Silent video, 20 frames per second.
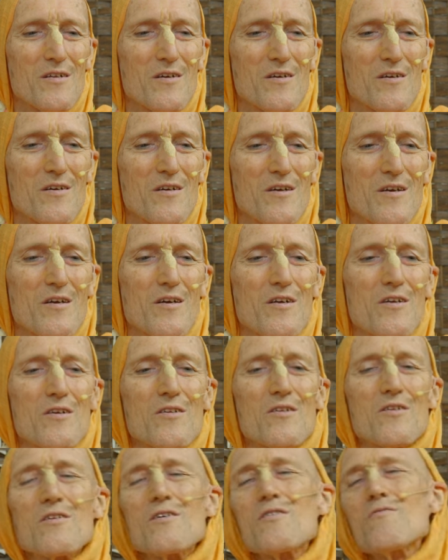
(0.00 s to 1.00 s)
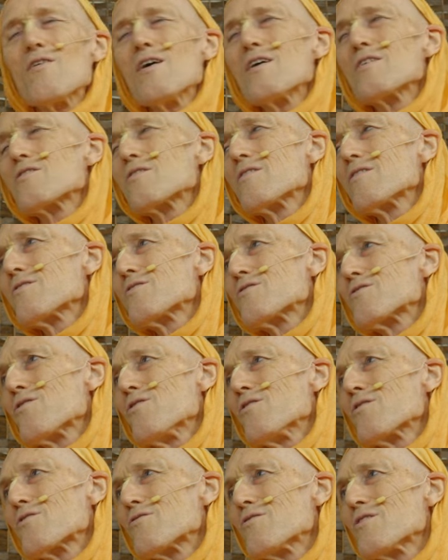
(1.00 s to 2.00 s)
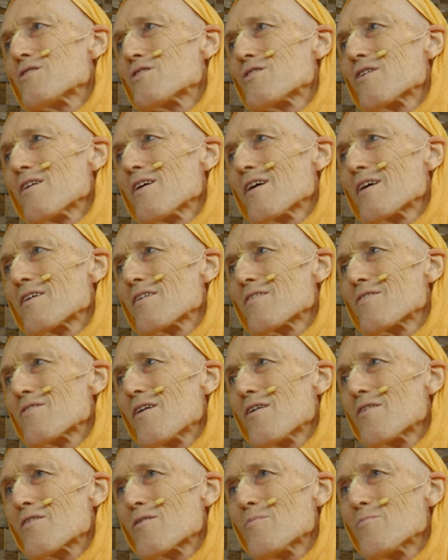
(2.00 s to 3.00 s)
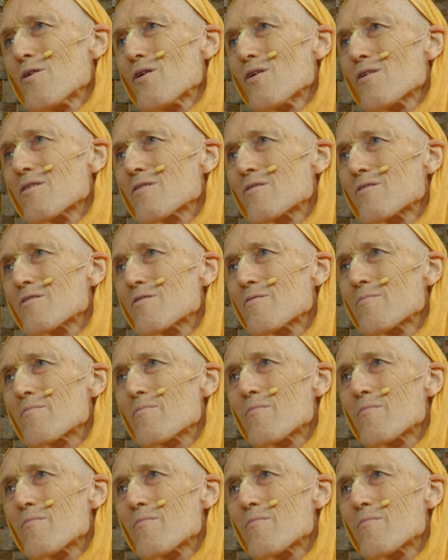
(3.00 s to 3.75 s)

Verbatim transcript: The, the wrestlers saw Krishna like a thunderbolt.